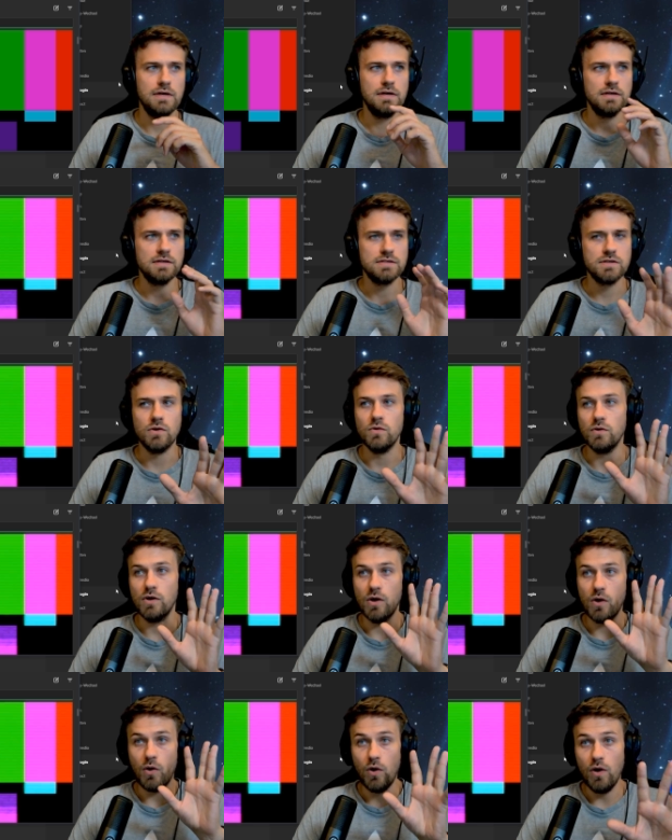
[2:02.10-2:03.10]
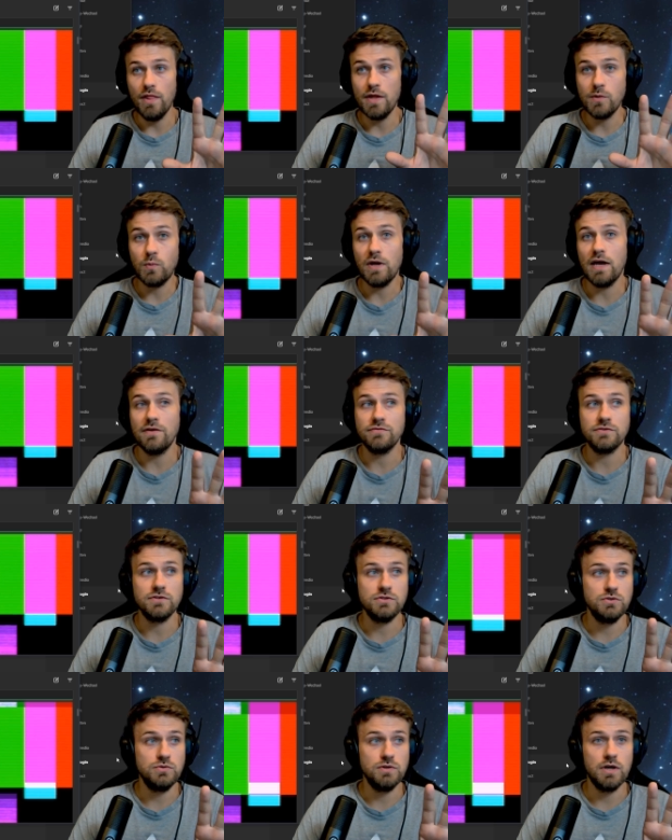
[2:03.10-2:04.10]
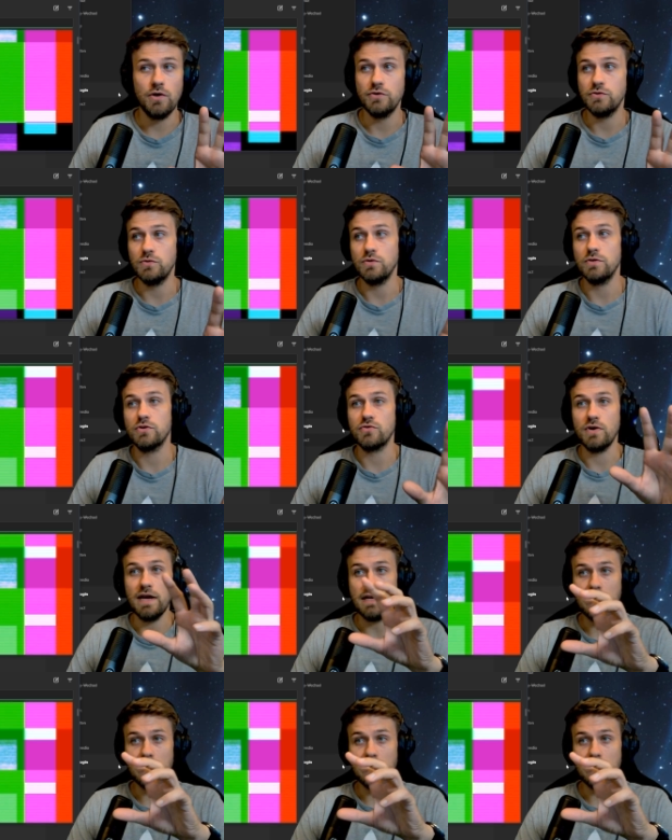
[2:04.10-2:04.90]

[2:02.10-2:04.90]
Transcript: So all that we have to do now to create